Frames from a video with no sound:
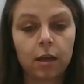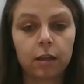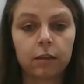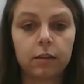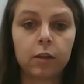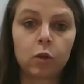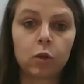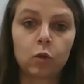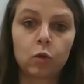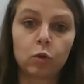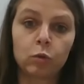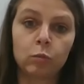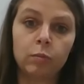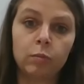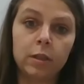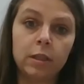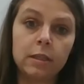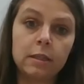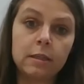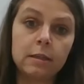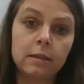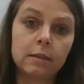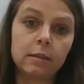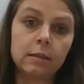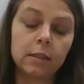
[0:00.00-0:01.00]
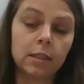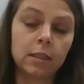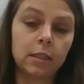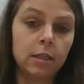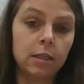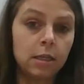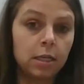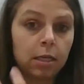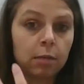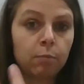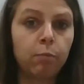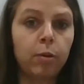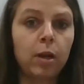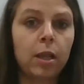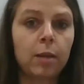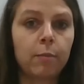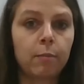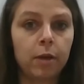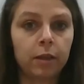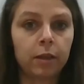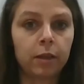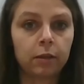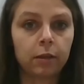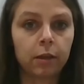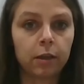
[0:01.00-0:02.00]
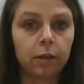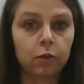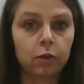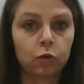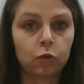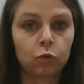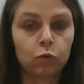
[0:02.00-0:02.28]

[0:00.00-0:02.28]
that could be easily implemented